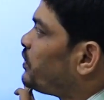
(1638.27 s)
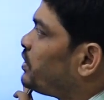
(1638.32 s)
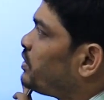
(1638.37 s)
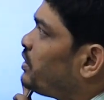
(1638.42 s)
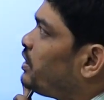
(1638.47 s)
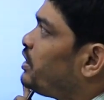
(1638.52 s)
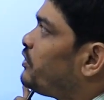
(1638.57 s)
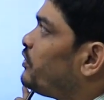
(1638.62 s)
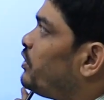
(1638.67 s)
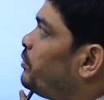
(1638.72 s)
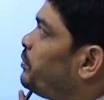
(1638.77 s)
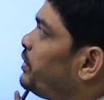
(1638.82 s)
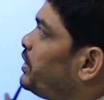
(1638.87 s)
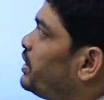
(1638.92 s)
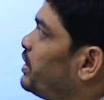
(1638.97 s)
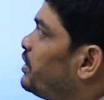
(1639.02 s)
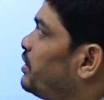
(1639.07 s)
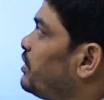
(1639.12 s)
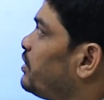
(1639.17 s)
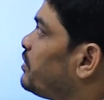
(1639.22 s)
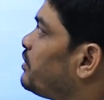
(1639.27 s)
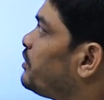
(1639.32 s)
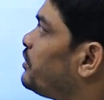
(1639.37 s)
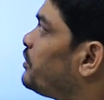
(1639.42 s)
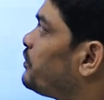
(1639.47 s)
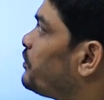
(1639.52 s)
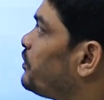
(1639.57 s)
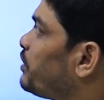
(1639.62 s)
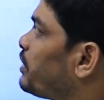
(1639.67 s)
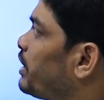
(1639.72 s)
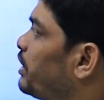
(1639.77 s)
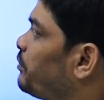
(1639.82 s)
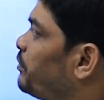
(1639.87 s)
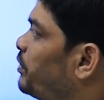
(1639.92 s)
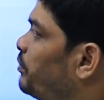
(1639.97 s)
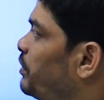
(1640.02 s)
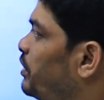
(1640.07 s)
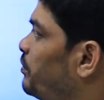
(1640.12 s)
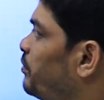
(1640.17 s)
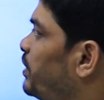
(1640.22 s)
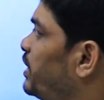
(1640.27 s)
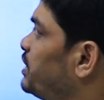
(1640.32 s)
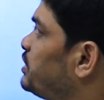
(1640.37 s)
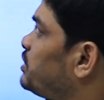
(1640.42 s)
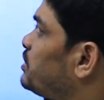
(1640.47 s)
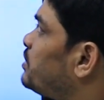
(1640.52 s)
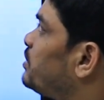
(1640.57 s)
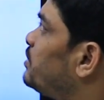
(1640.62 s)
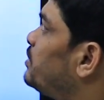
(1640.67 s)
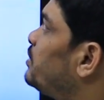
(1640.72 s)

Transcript: one, it can be minimized.